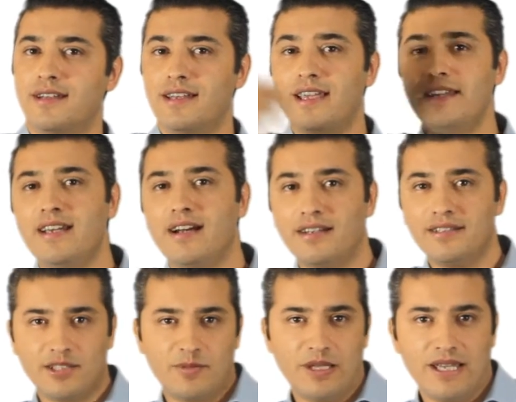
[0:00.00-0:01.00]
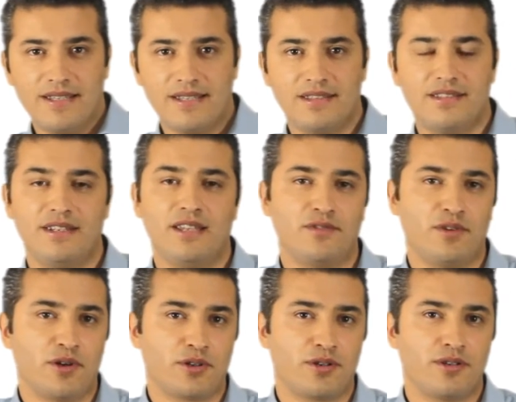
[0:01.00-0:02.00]
any other place in the
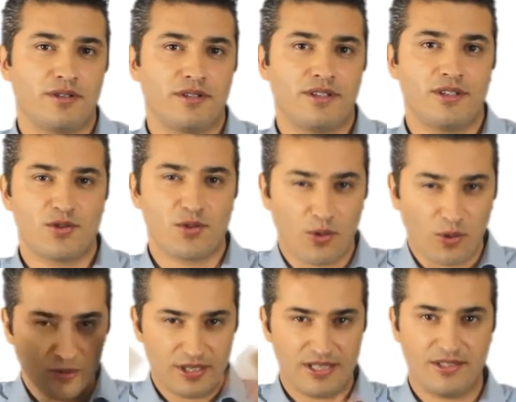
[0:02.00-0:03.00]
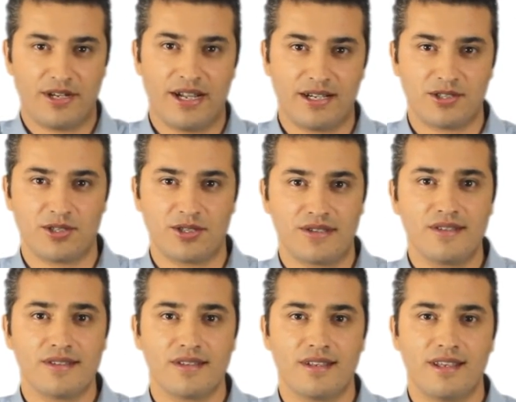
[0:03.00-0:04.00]
network. So all these
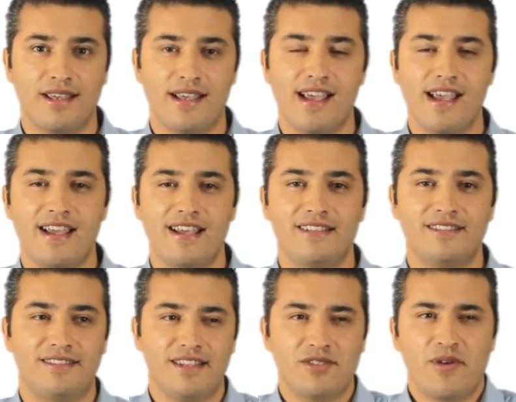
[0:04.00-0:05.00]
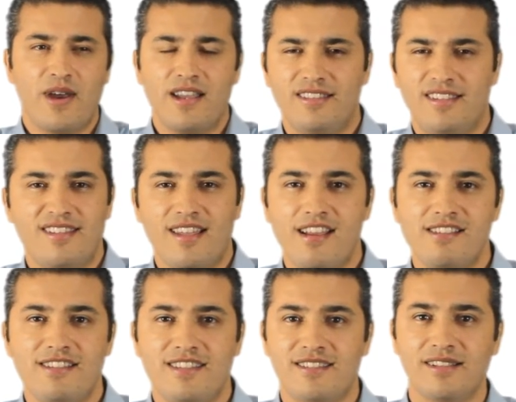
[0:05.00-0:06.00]
interactions and that's why design
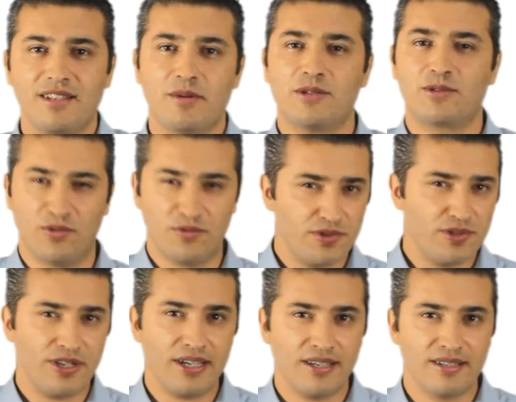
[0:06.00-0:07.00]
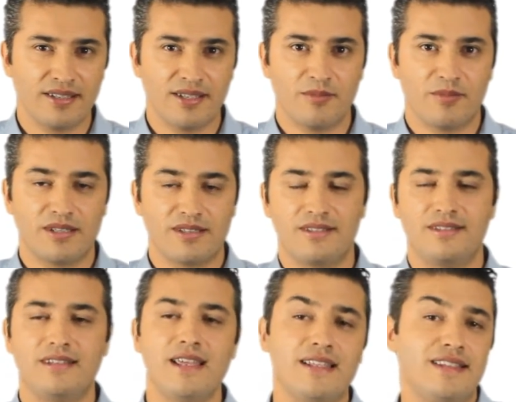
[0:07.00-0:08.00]
is not about configuring but
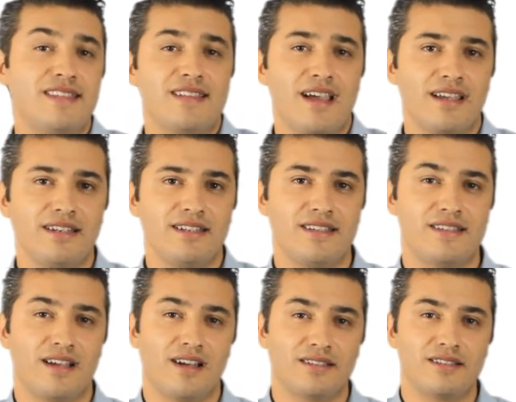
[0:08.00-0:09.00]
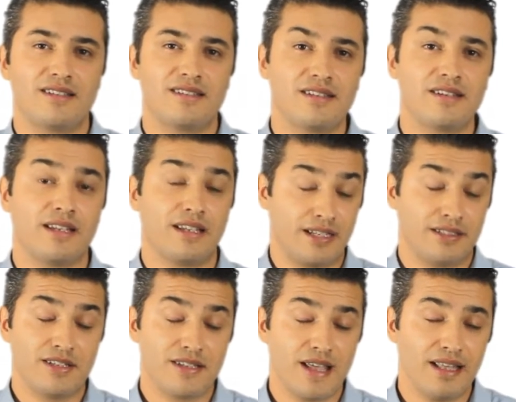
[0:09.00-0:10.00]
design is underst
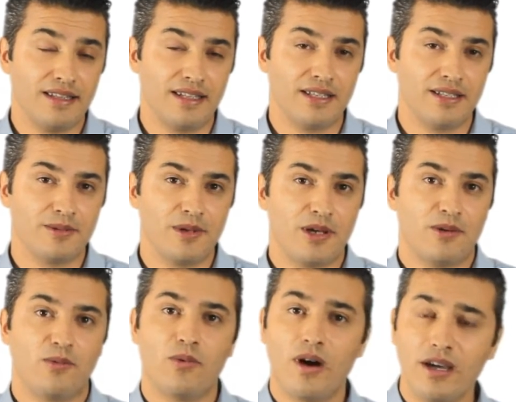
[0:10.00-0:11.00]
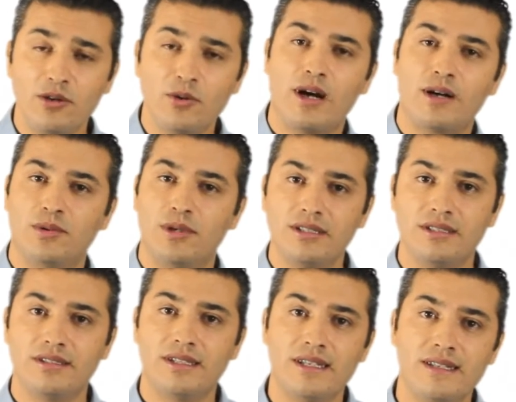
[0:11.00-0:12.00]
understanding why you are doing the
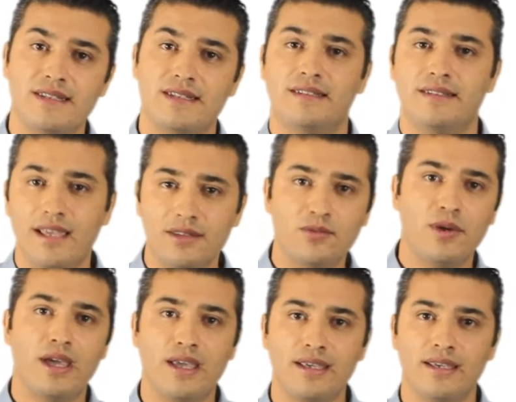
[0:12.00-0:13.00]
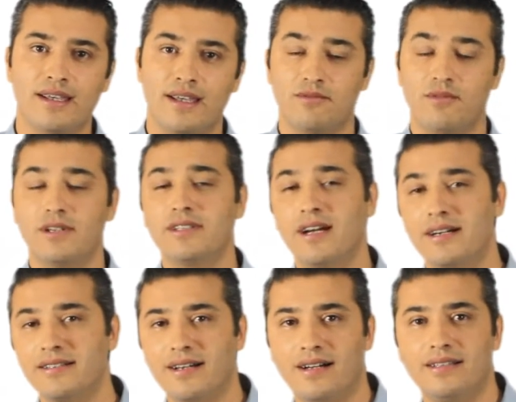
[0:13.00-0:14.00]
things in a that way and what are
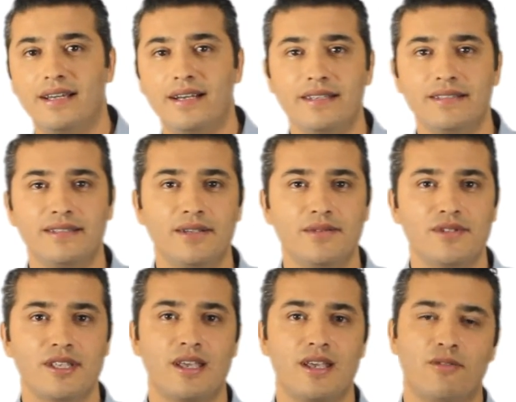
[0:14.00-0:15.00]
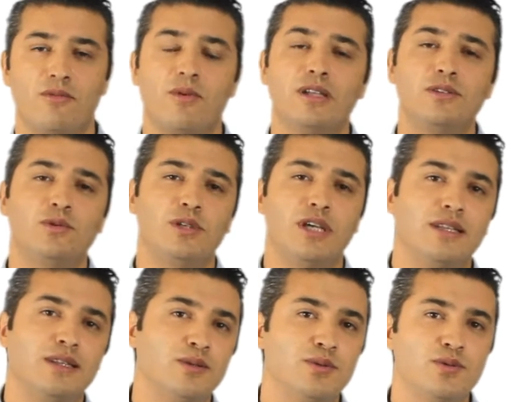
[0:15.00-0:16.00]
the alternatives, what you
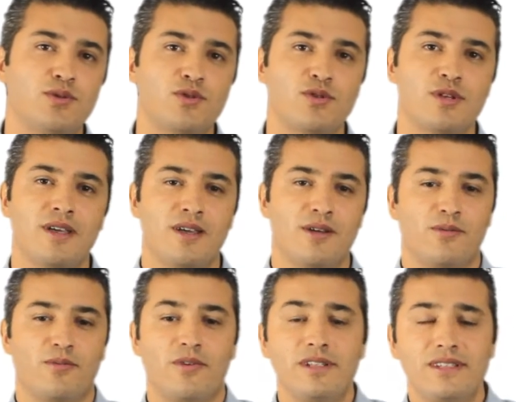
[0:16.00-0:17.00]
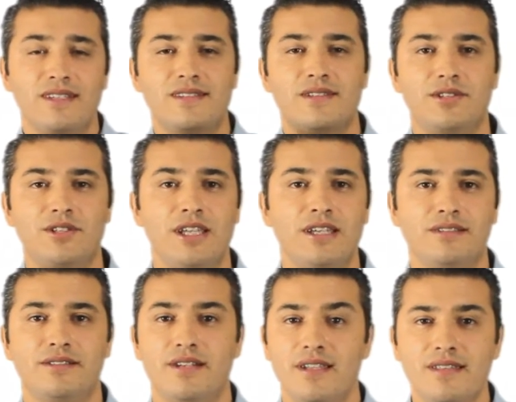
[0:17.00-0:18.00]
can lose what is the real
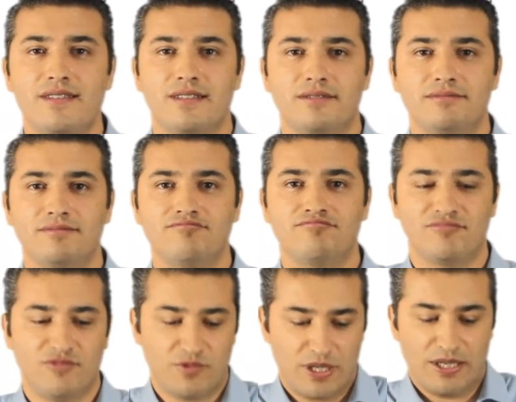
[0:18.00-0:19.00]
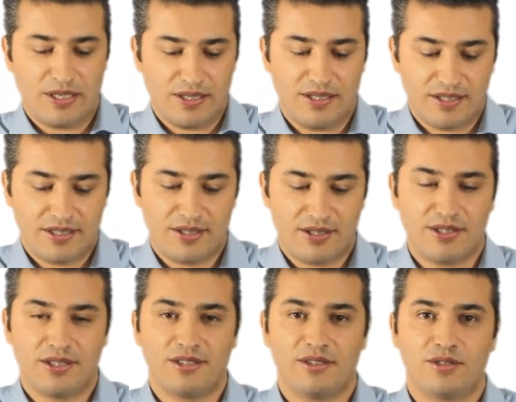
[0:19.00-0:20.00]
reason
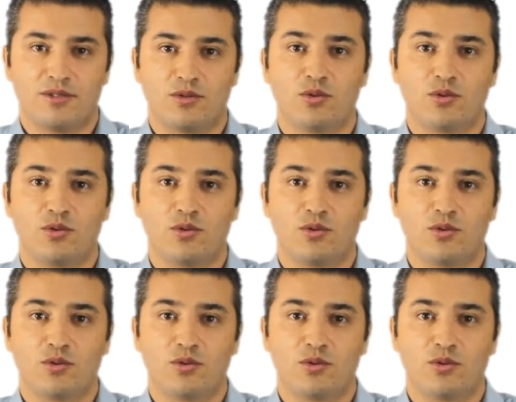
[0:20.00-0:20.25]
uh, to